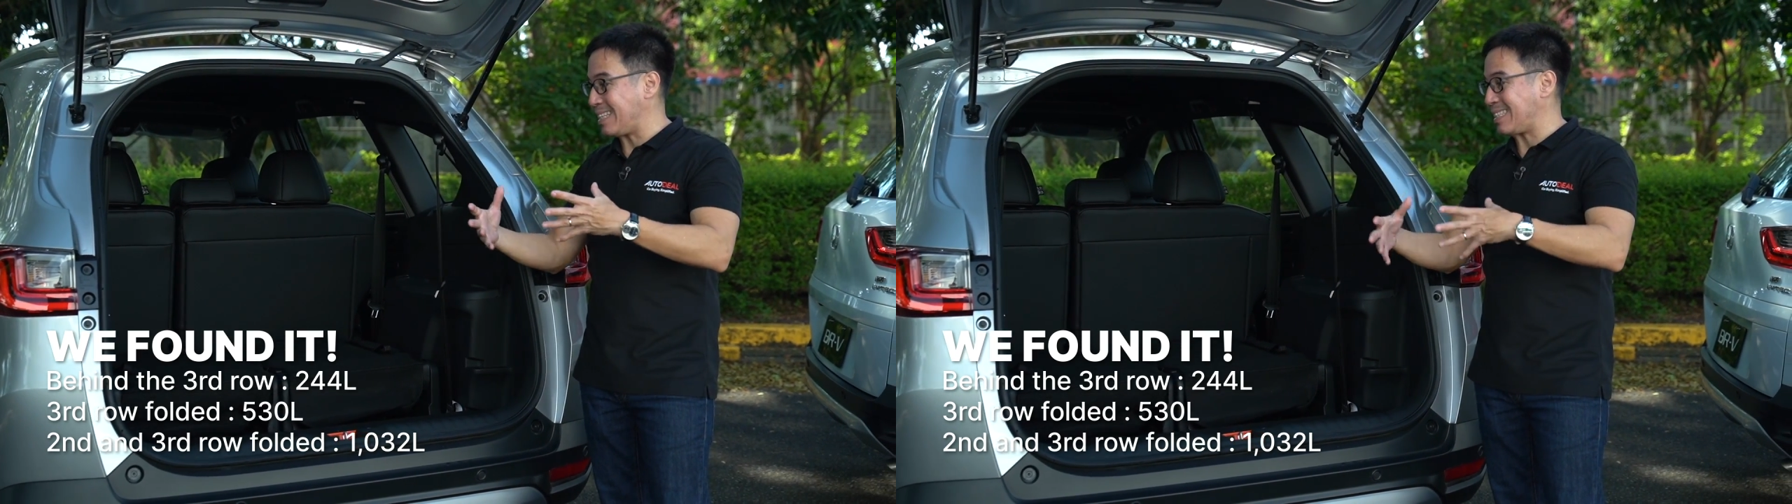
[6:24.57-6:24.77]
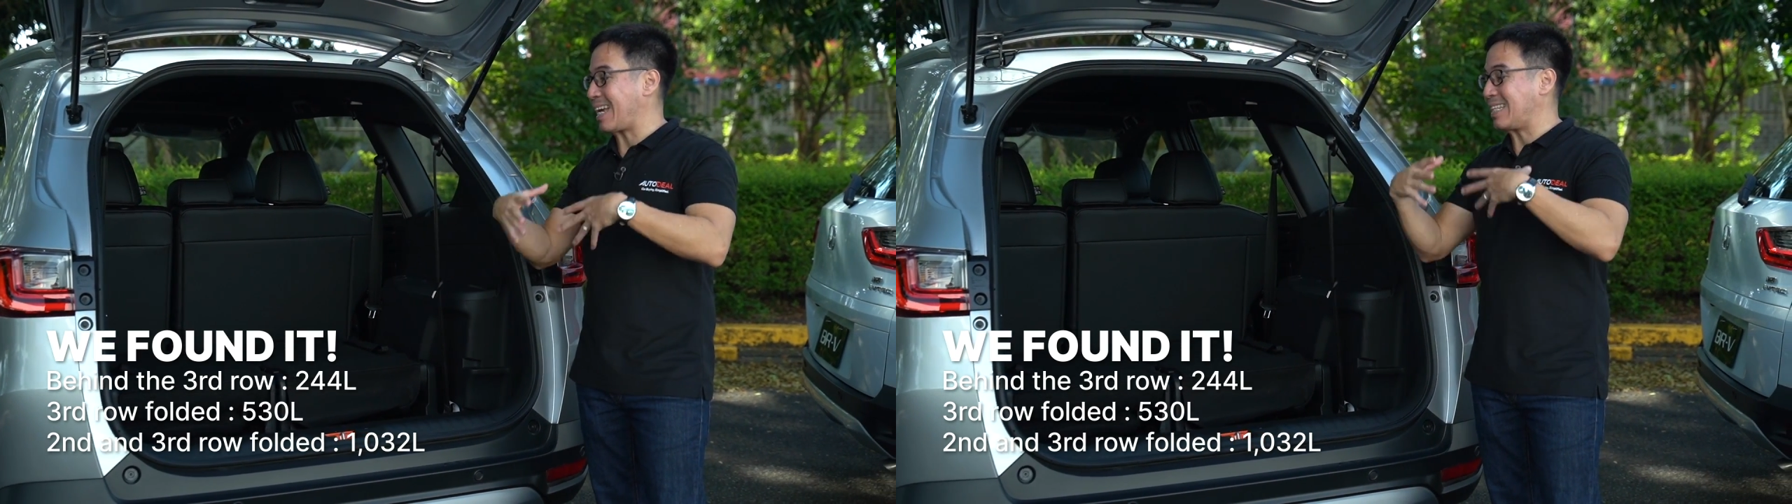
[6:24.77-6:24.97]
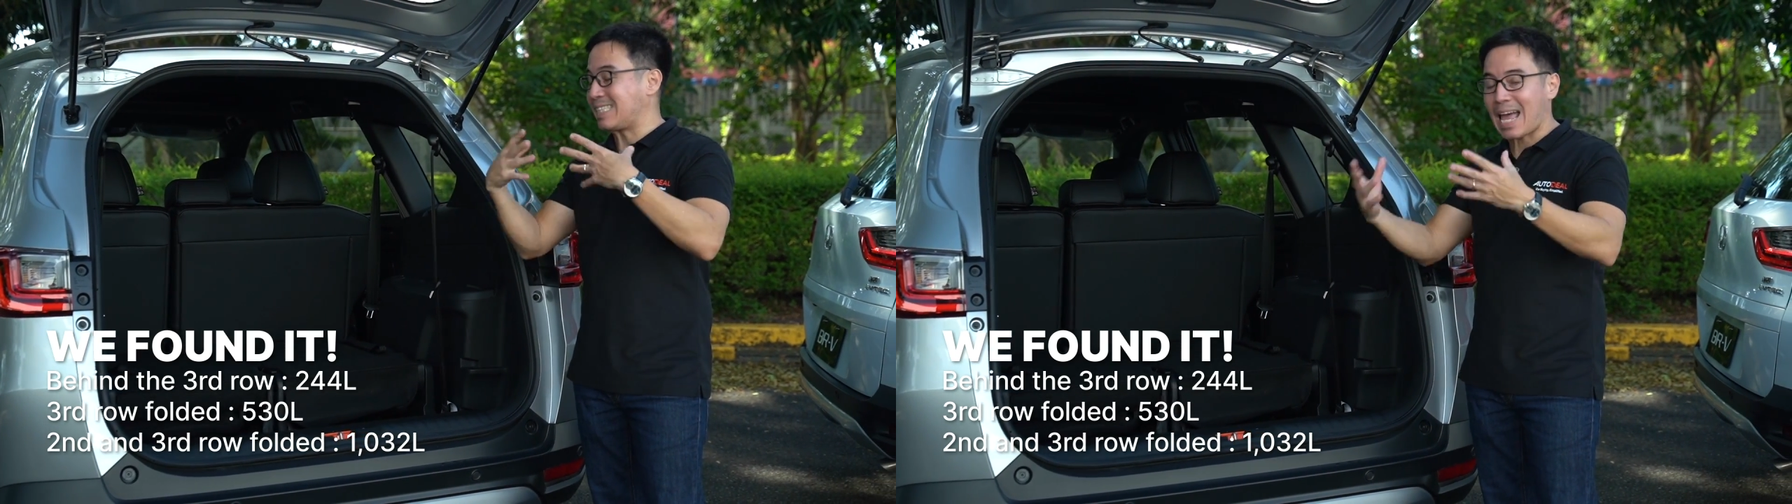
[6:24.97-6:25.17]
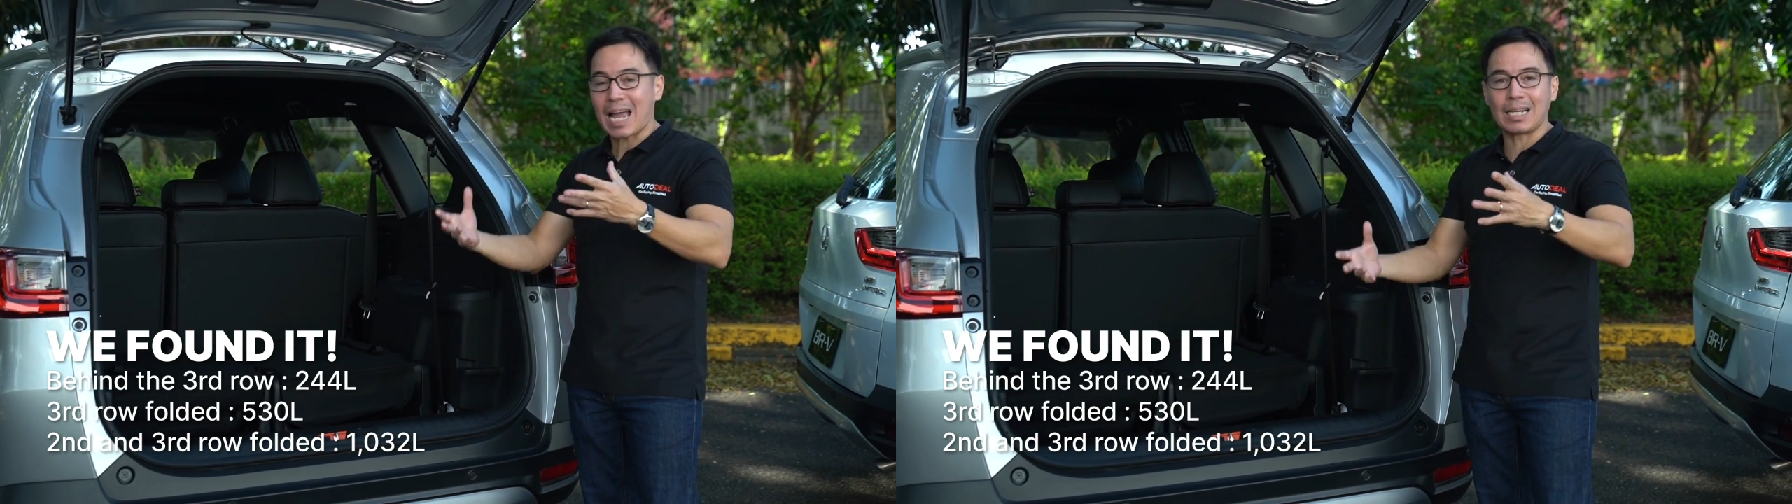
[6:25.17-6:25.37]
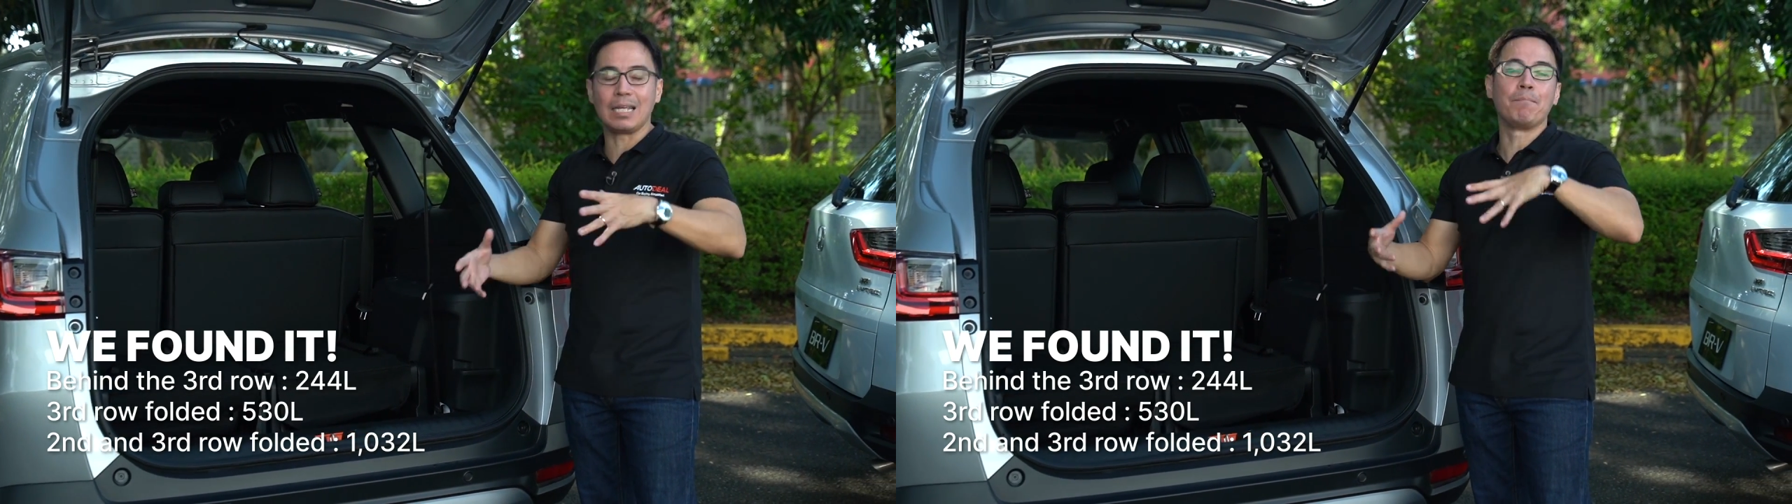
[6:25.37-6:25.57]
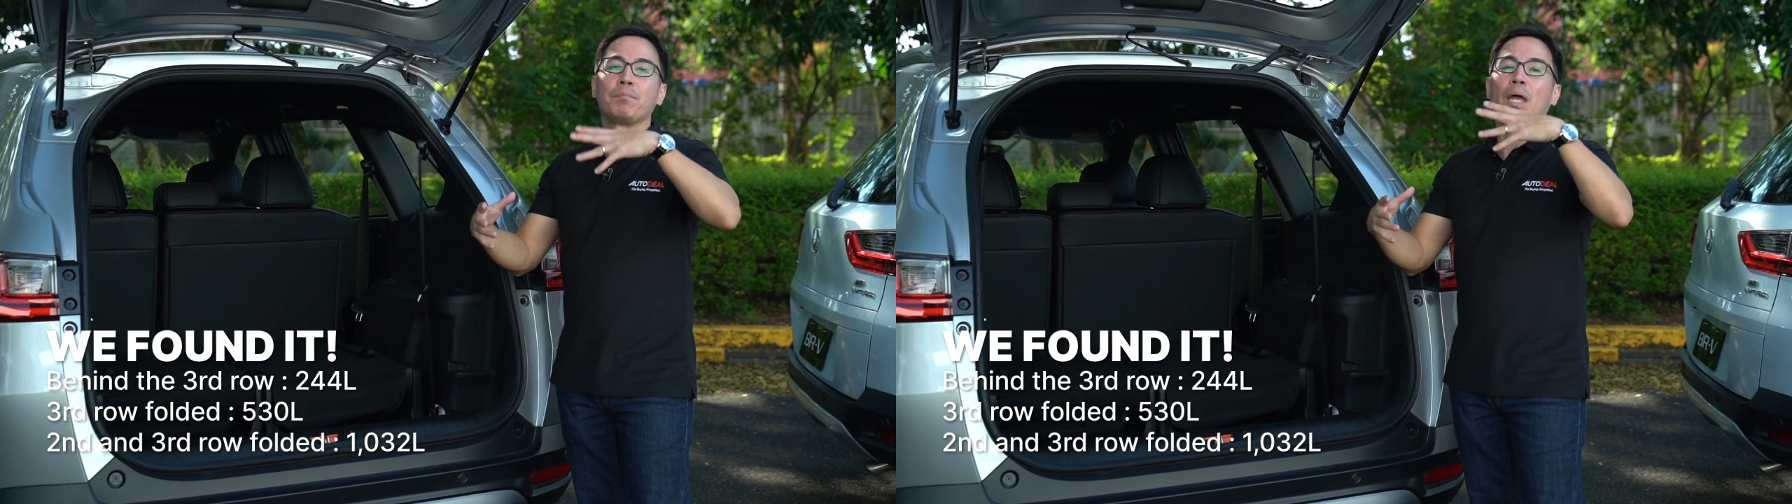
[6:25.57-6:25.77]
is exactly,